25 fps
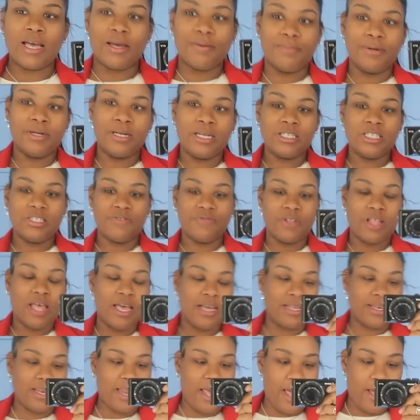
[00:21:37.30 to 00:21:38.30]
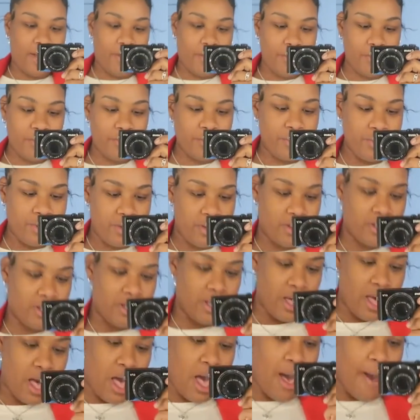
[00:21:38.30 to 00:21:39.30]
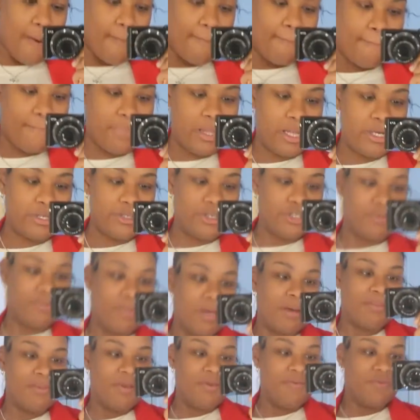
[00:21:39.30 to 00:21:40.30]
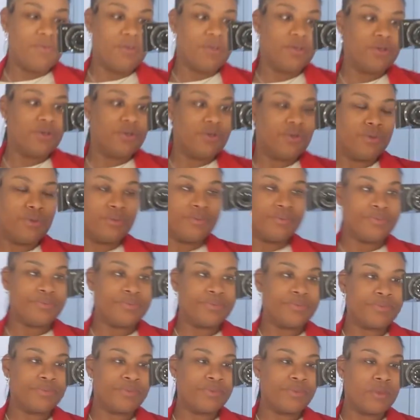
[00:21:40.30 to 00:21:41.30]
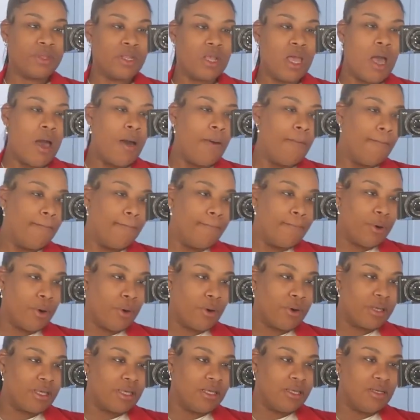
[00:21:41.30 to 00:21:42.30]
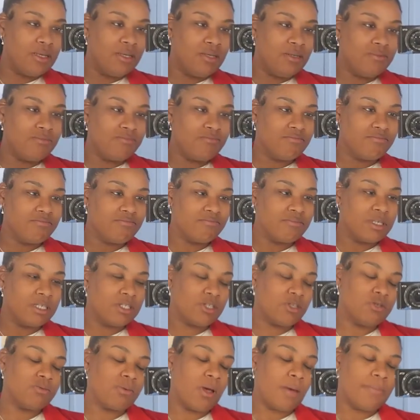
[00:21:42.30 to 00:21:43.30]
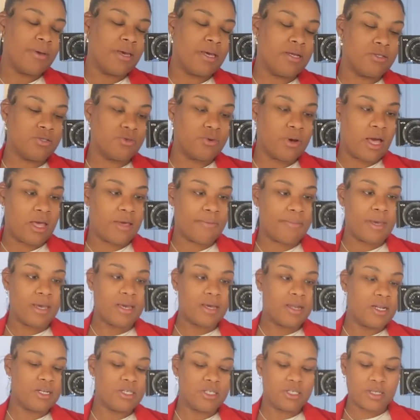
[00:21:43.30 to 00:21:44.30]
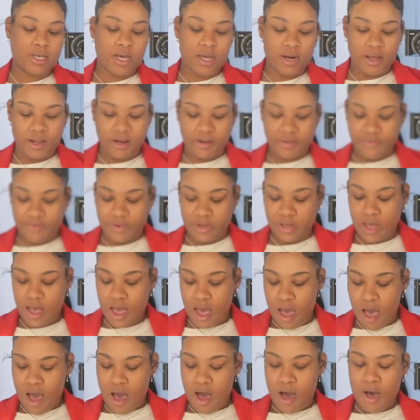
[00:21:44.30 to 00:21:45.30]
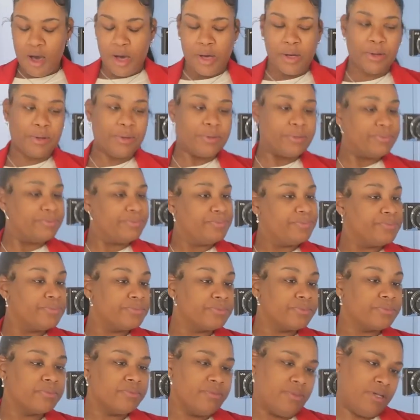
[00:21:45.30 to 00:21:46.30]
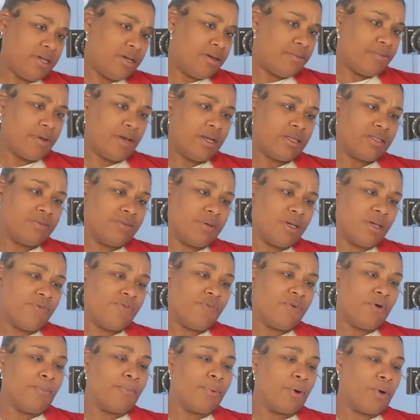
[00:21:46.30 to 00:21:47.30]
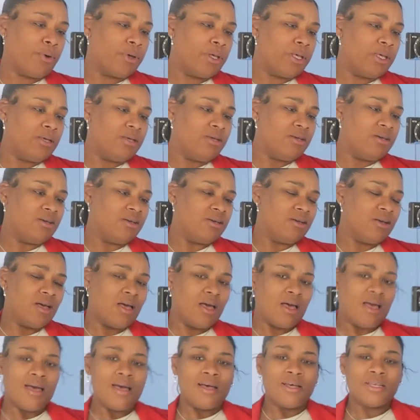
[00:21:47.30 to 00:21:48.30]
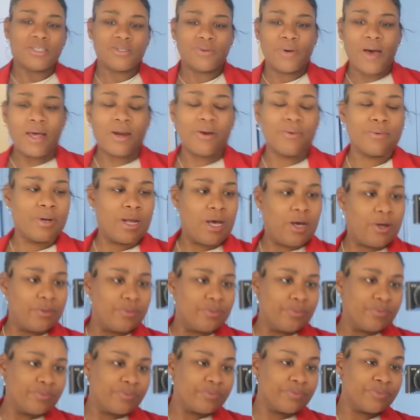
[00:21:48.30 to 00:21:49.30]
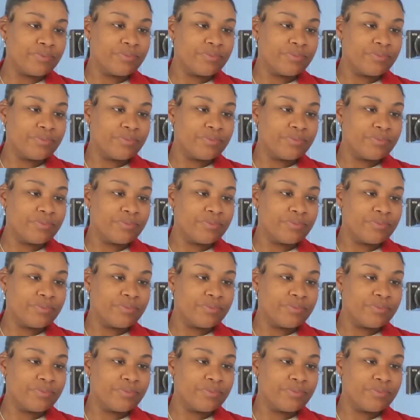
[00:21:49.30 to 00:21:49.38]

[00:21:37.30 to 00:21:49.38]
Like, but I just feel like now, blazers make me feel bulky. Excuse my bed too. I didn't make it. I just got out of it. Um, yeah, blazers make you feel bulky. So I don't know.